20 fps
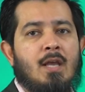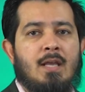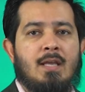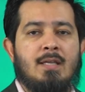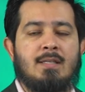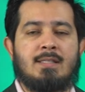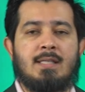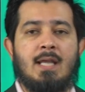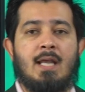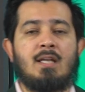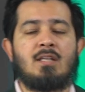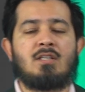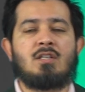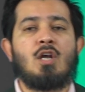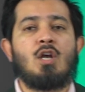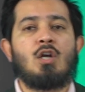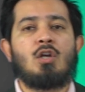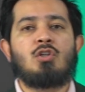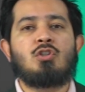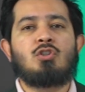He says,
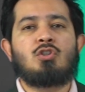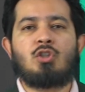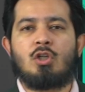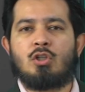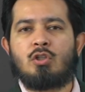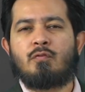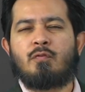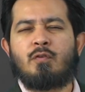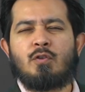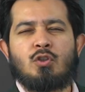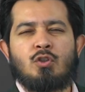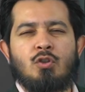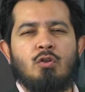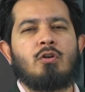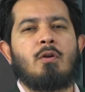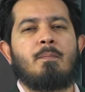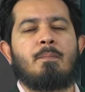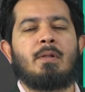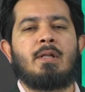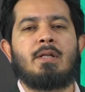just for
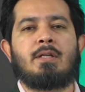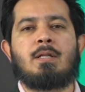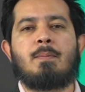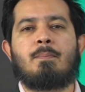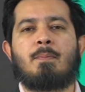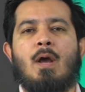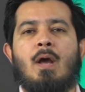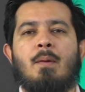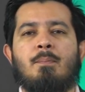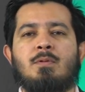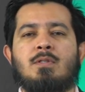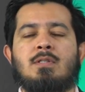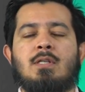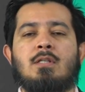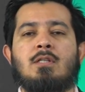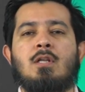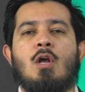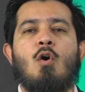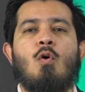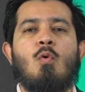suitability
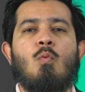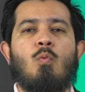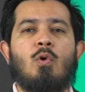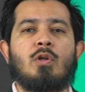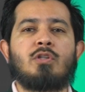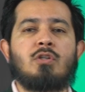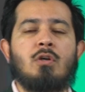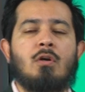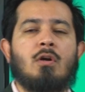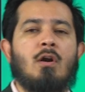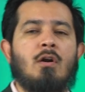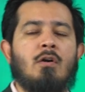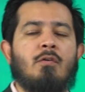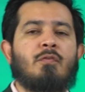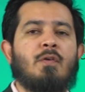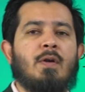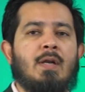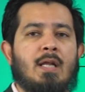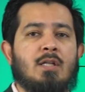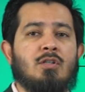purposes, what's your
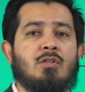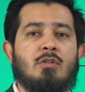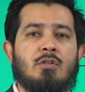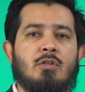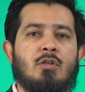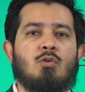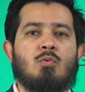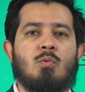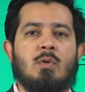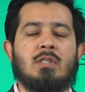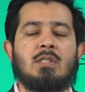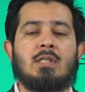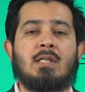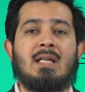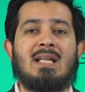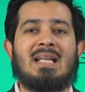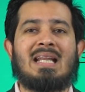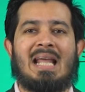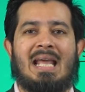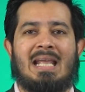current financial
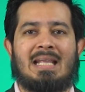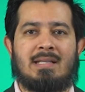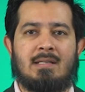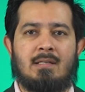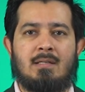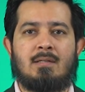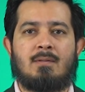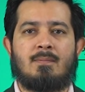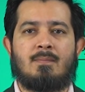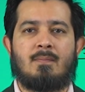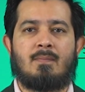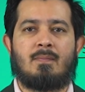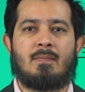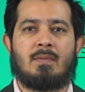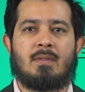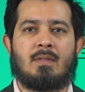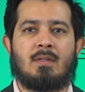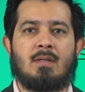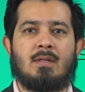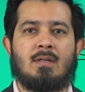situation like?
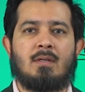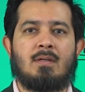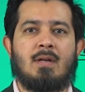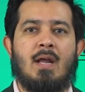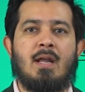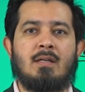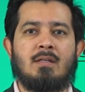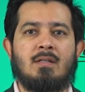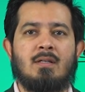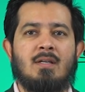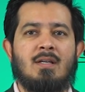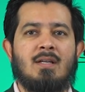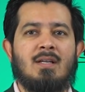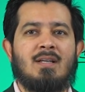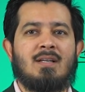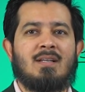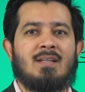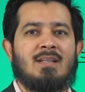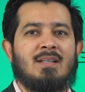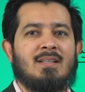Right?
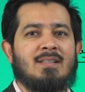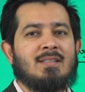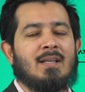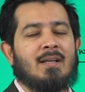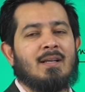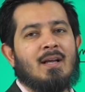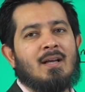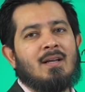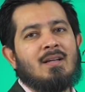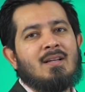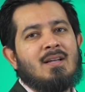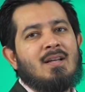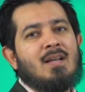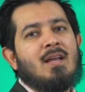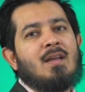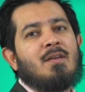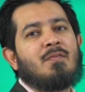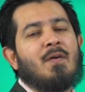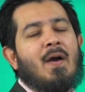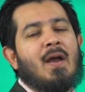Sangha,
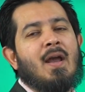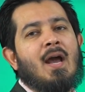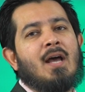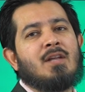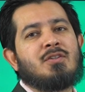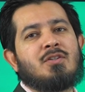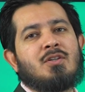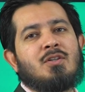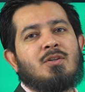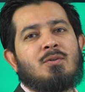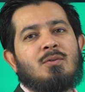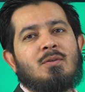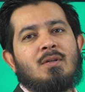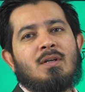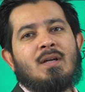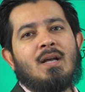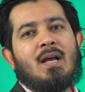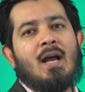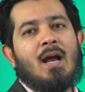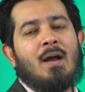if I ask you
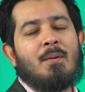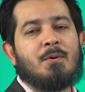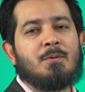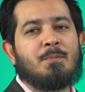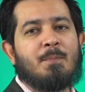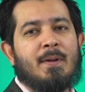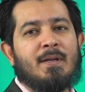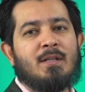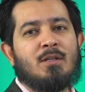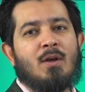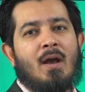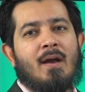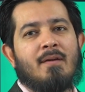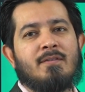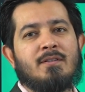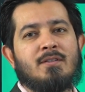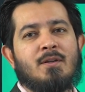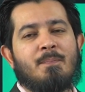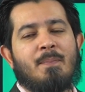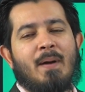how much money you
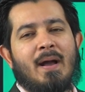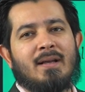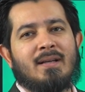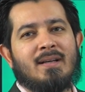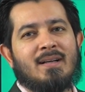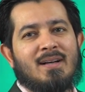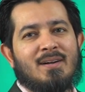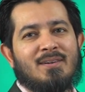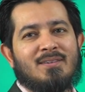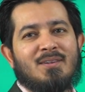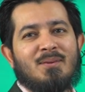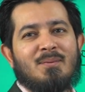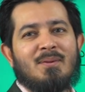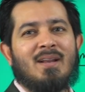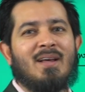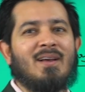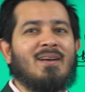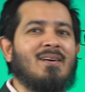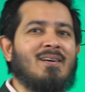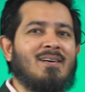have in your bank account, you'll
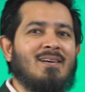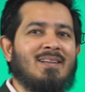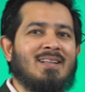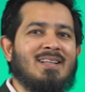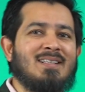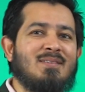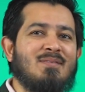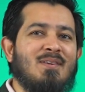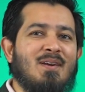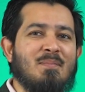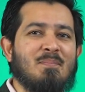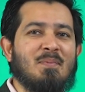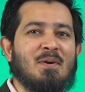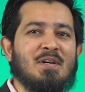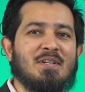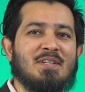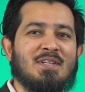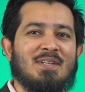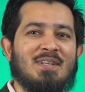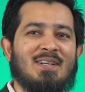be like, oh, that's very
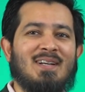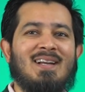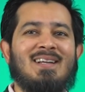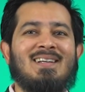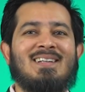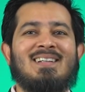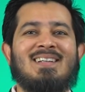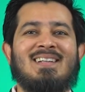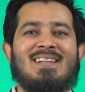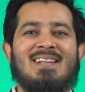personal, right?